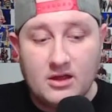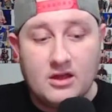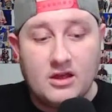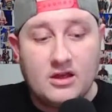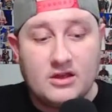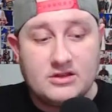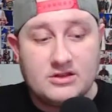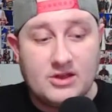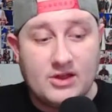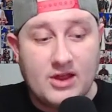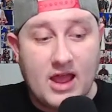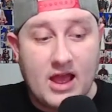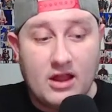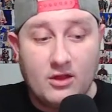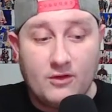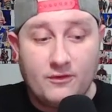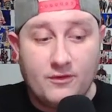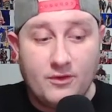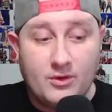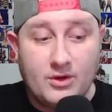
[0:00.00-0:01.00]
So yeah, I
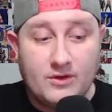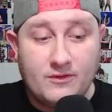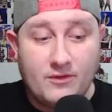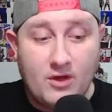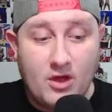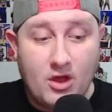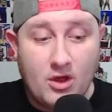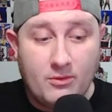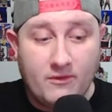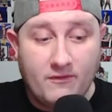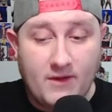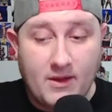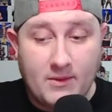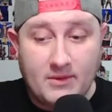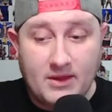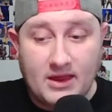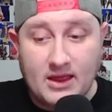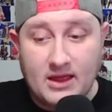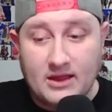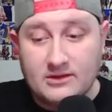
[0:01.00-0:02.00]
look forward for
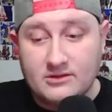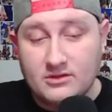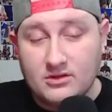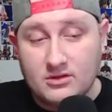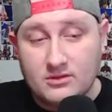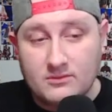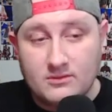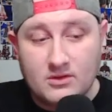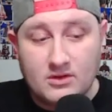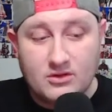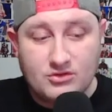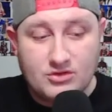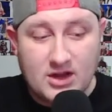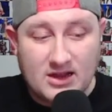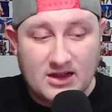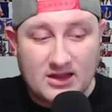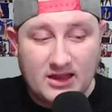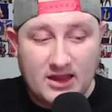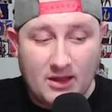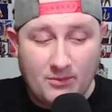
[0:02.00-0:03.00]
Obafemi. And
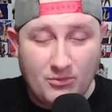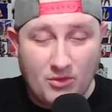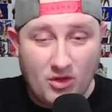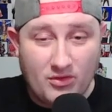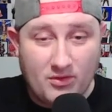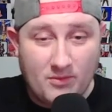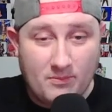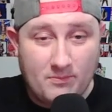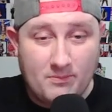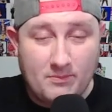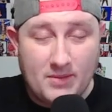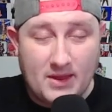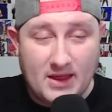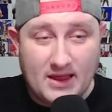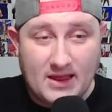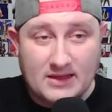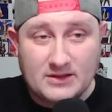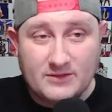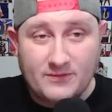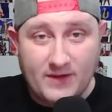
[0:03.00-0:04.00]
Dragon Lee I'm not the
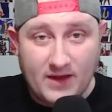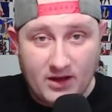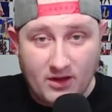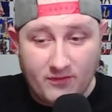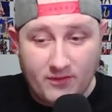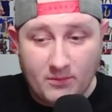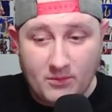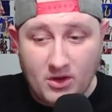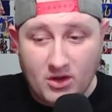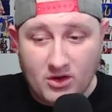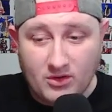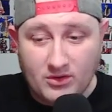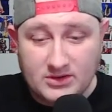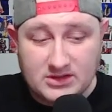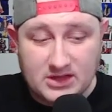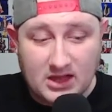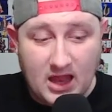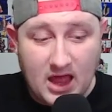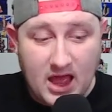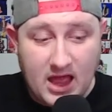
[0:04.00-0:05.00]
biggest fan of, I'm not going to
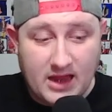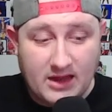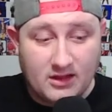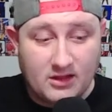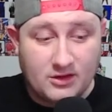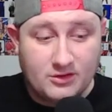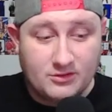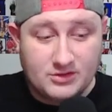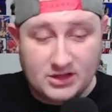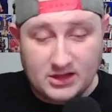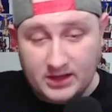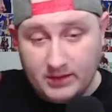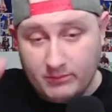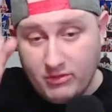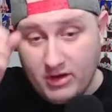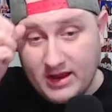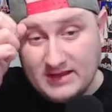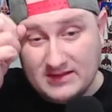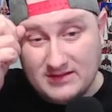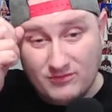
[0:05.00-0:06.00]
lie. Lucha
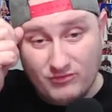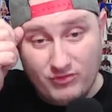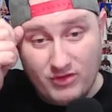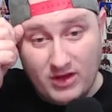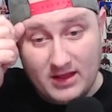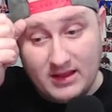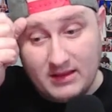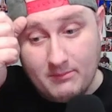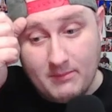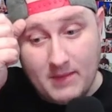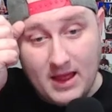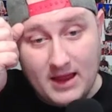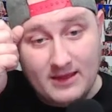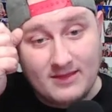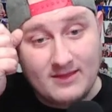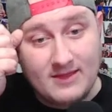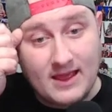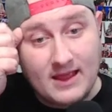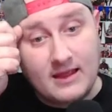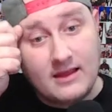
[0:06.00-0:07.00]
Libre isn't really my
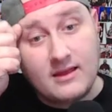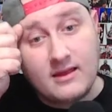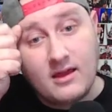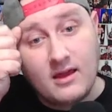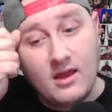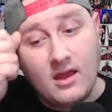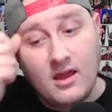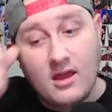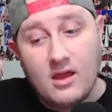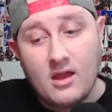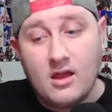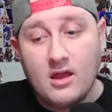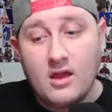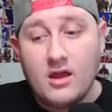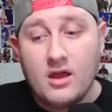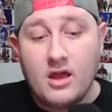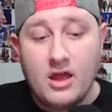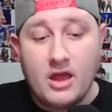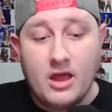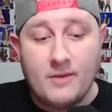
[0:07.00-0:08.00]
thing,
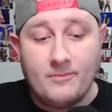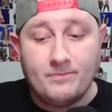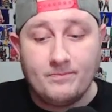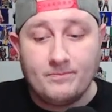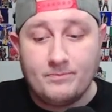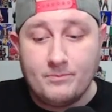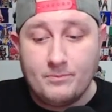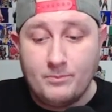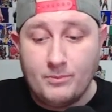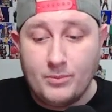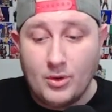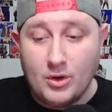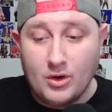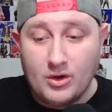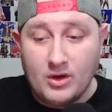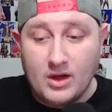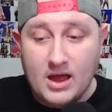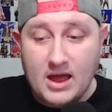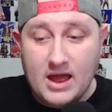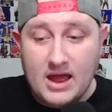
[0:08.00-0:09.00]
but
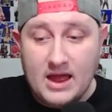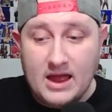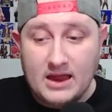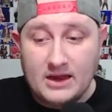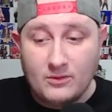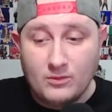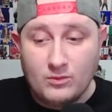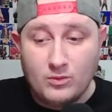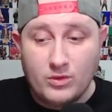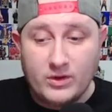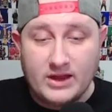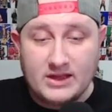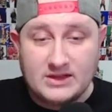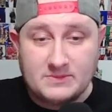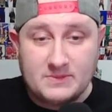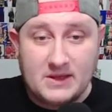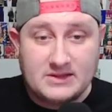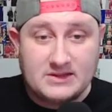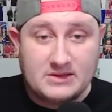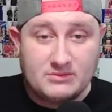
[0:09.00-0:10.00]
I would
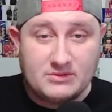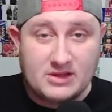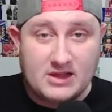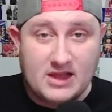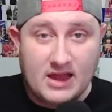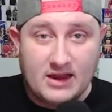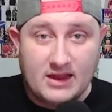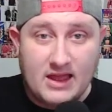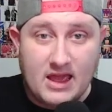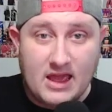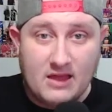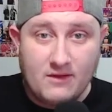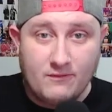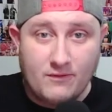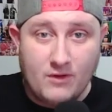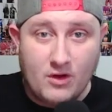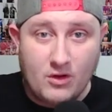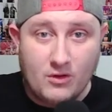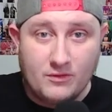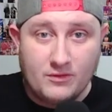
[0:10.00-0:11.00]
expect him to kind of get
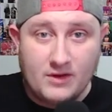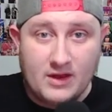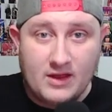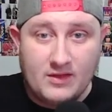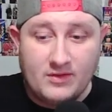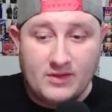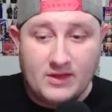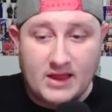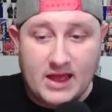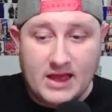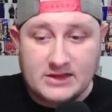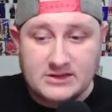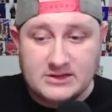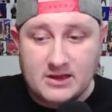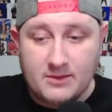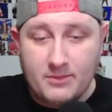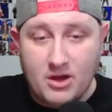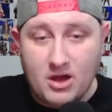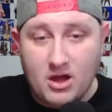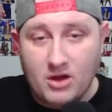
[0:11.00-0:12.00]
involved in the
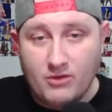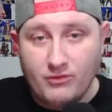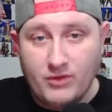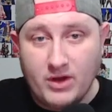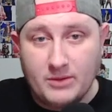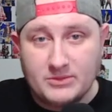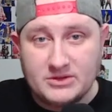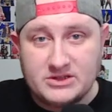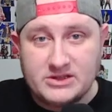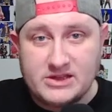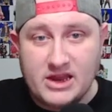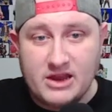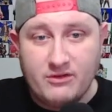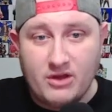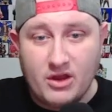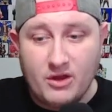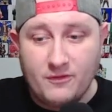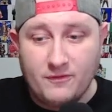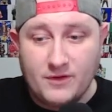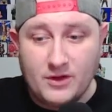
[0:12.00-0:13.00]
Escobar and Rey
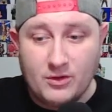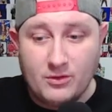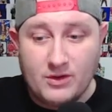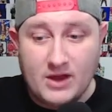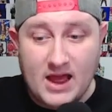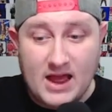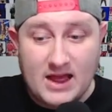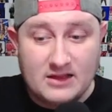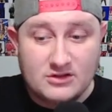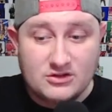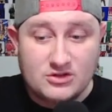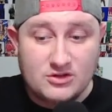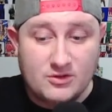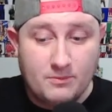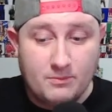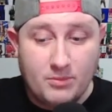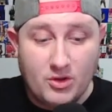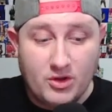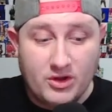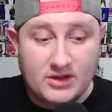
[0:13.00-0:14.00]
Mysterio feud at some
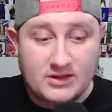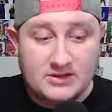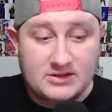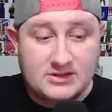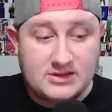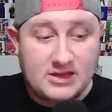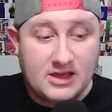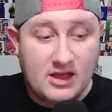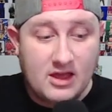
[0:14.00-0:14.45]
point,